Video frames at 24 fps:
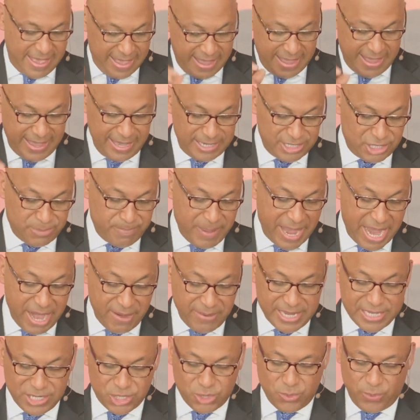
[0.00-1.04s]
His
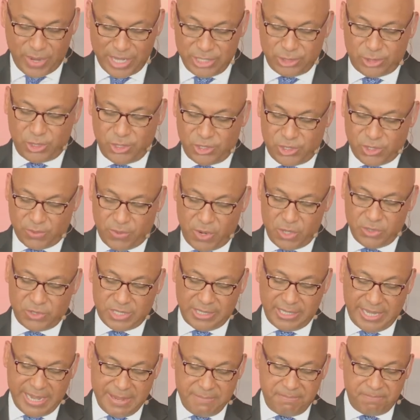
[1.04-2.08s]
parents went to
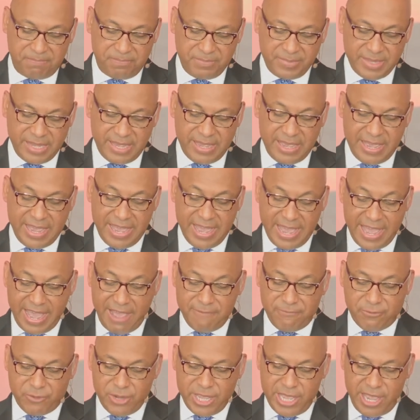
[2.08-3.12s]
Jerusalem
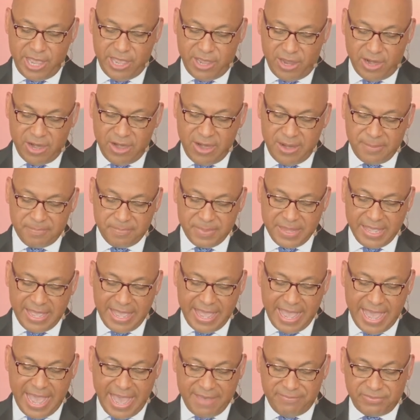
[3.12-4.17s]
every year
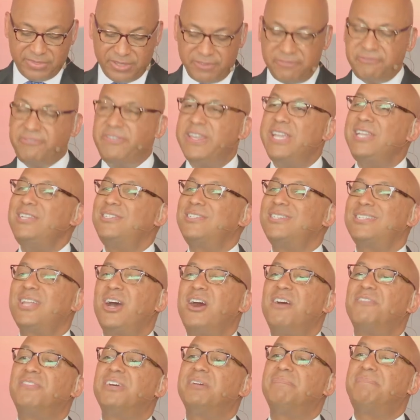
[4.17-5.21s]
at the feast
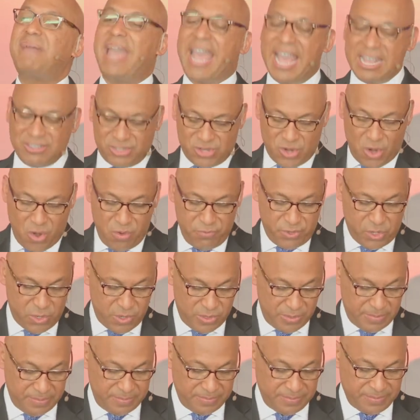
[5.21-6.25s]
of the Passover.
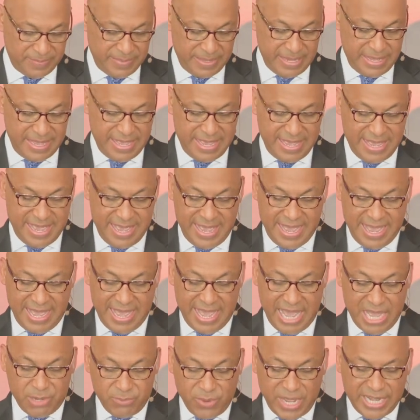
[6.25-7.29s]

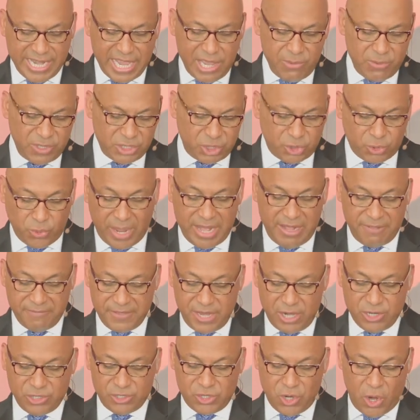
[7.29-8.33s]
And when he was 12
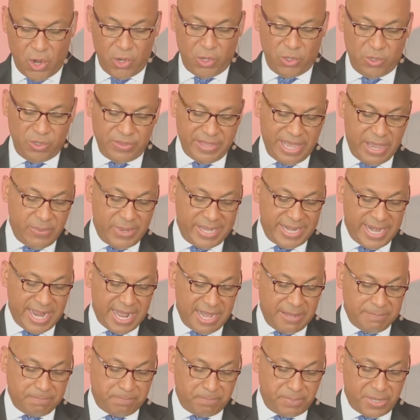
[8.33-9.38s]
years old, they went
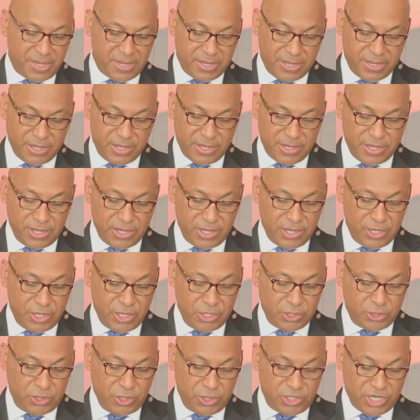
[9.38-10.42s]
up
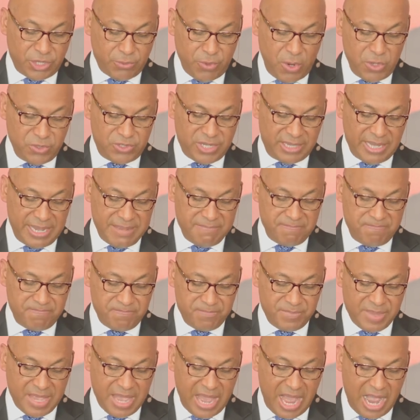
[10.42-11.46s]
to Jerusalem
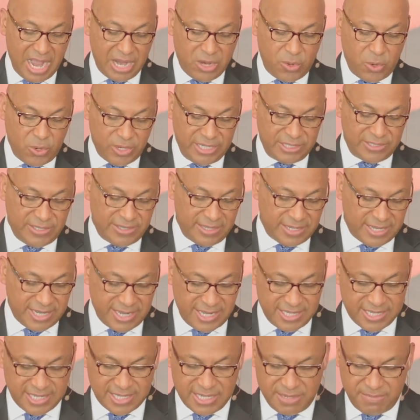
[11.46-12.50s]
according to the
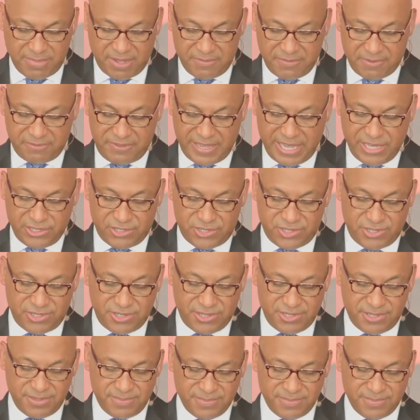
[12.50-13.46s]
custom of the feast.